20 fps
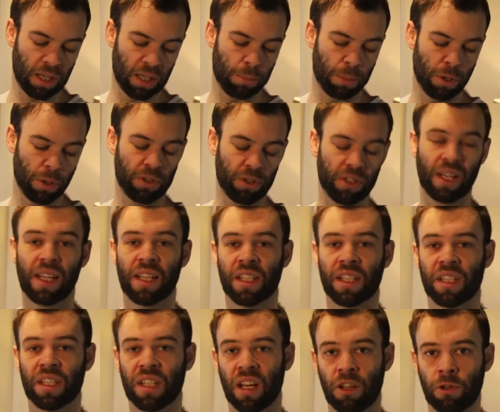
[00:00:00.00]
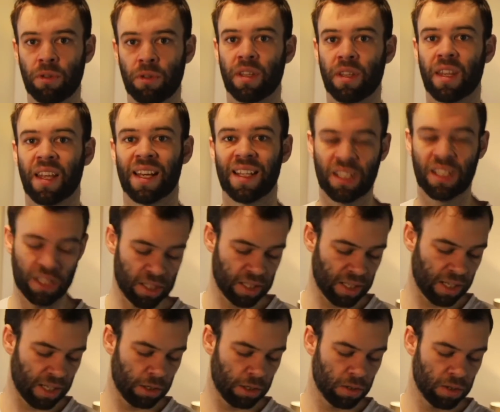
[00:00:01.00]
per day is 100,000
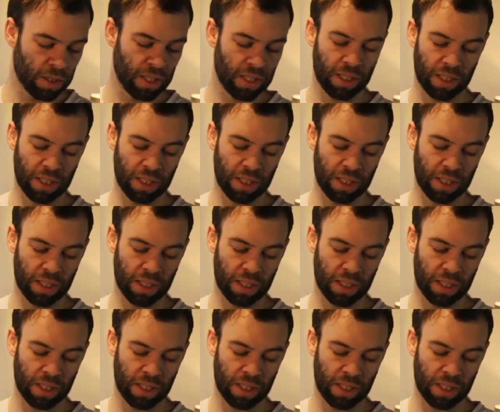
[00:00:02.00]
AUD,